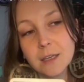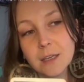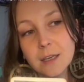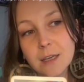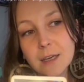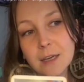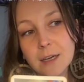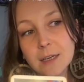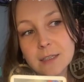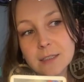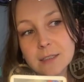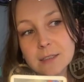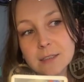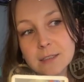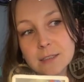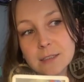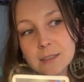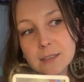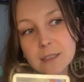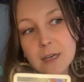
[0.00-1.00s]
And
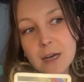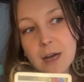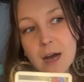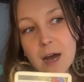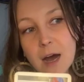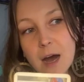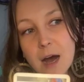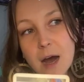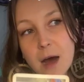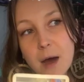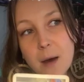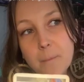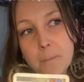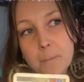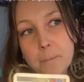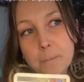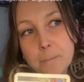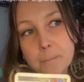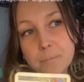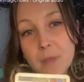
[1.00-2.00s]

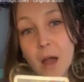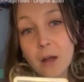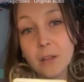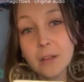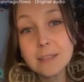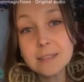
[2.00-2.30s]
now